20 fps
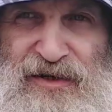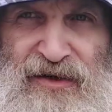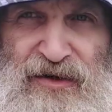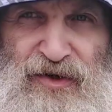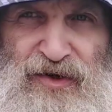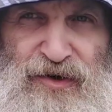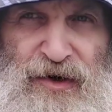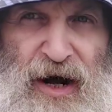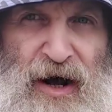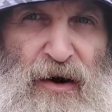
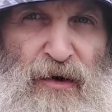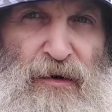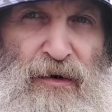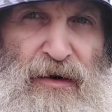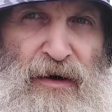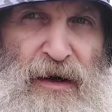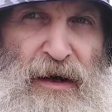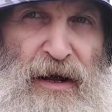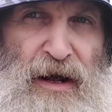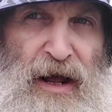control.
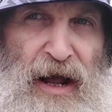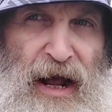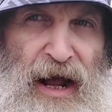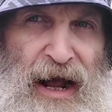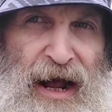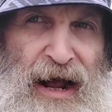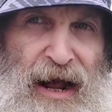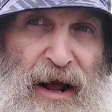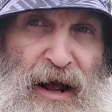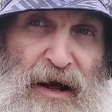
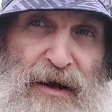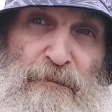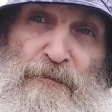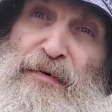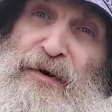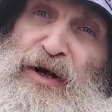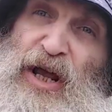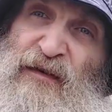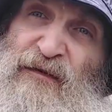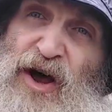
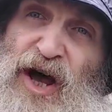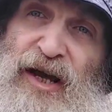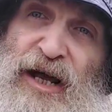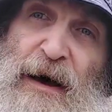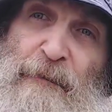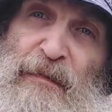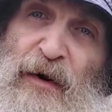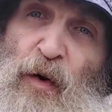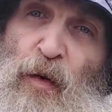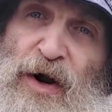But give it a
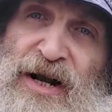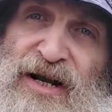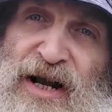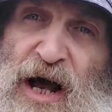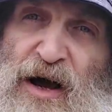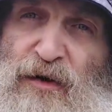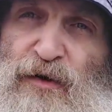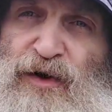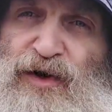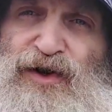couple of
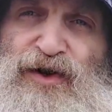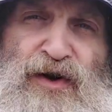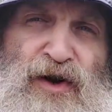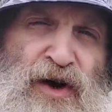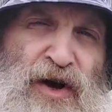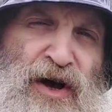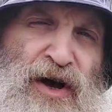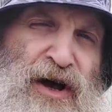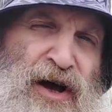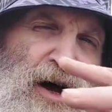windows,
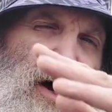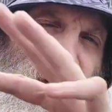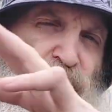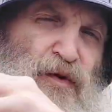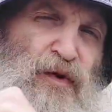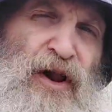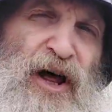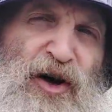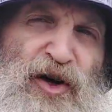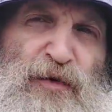and
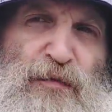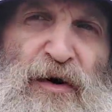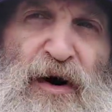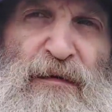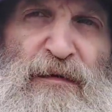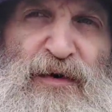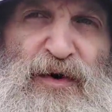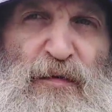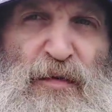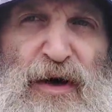all those
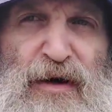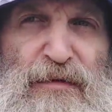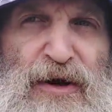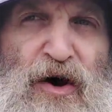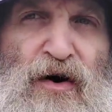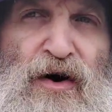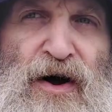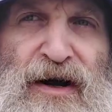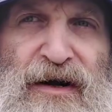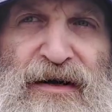problems will be
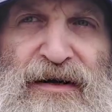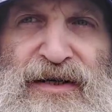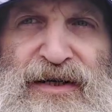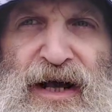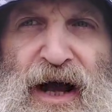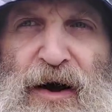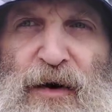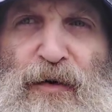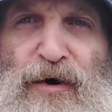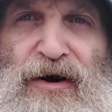behind us.
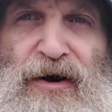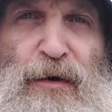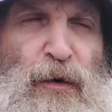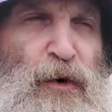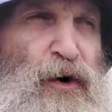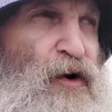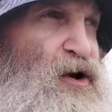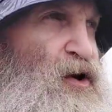So we're